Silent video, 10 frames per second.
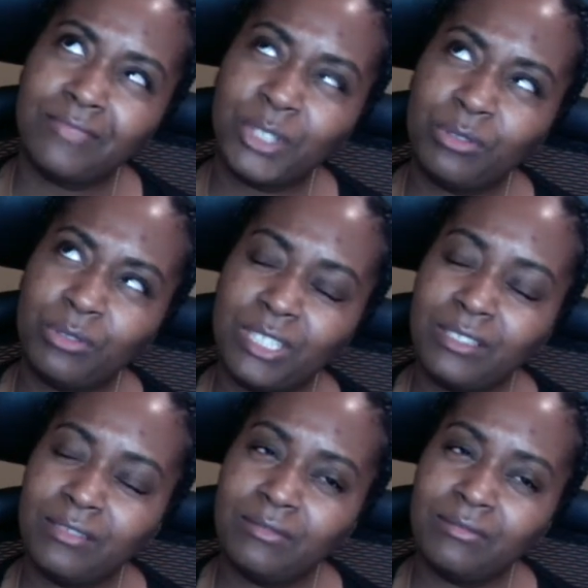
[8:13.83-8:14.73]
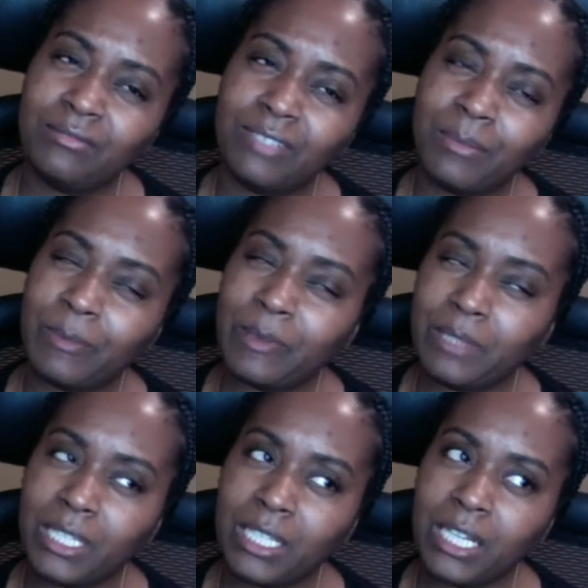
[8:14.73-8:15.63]
I do live in my baby
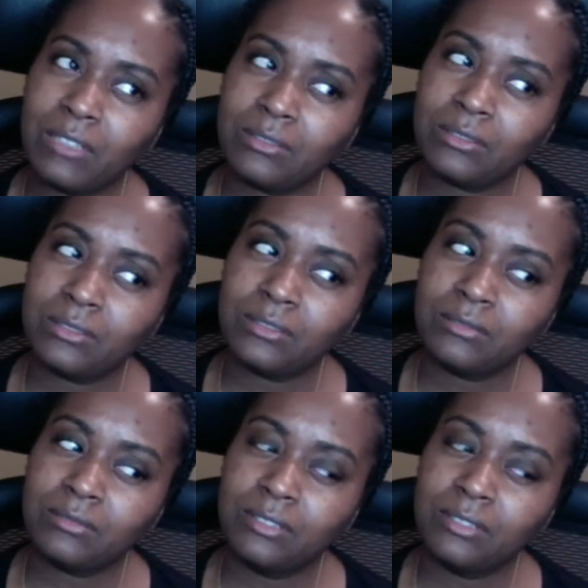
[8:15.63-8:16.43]
dad's house so